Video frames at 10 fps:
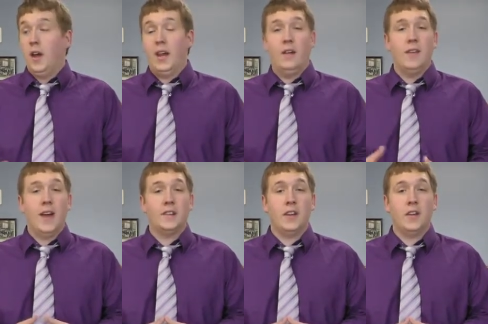even
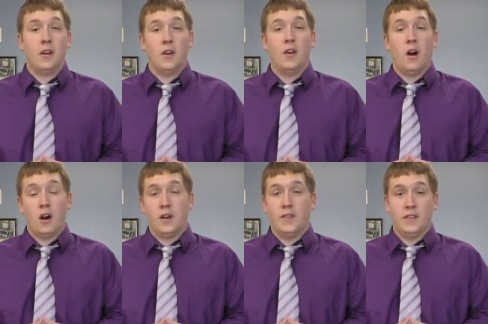asking your
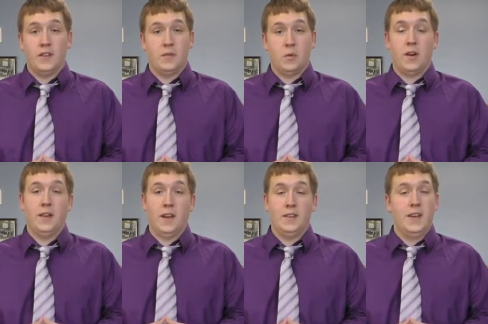archivist that's working
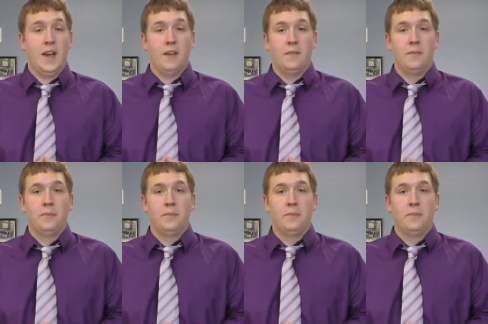that day.